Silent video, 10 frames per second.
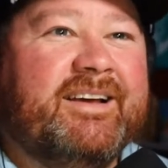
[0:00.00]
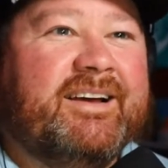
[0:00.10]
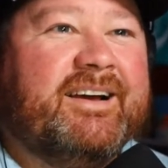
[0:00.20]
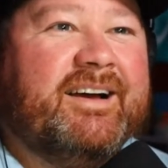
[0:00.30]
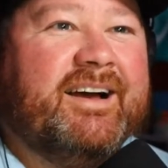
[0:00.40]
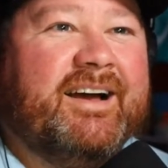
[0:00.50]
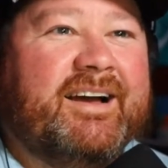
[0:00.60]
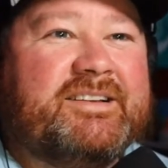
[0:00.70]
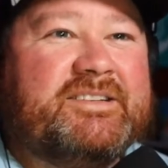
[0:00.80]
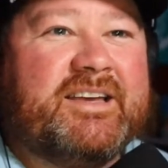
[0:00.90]

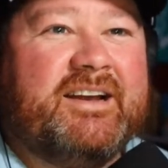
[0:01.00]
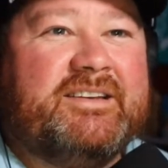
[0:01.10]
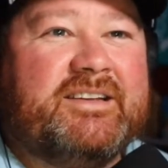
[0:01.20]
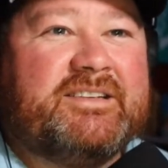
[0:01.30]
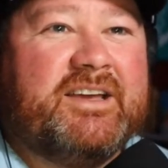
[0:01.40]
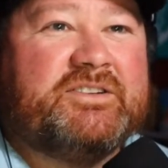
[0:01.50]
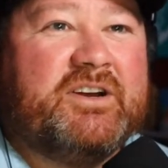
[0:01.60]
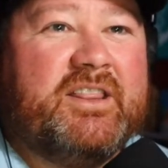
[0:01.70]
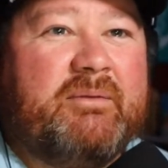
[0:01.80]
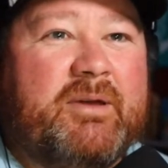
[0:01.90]
I just got a disc
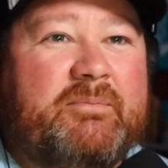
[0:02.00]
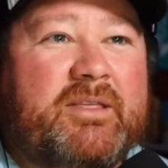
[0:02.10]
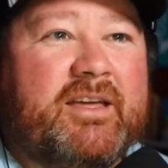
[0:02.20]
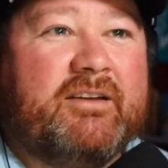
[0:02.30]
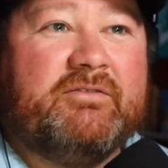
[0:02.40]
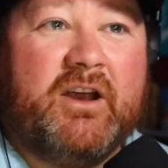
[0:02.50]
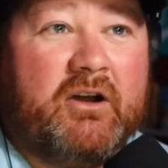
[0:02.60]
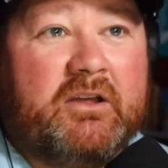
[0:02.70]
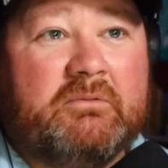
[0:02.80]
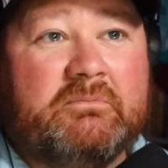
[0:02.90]
yesterday that made me think of Terry.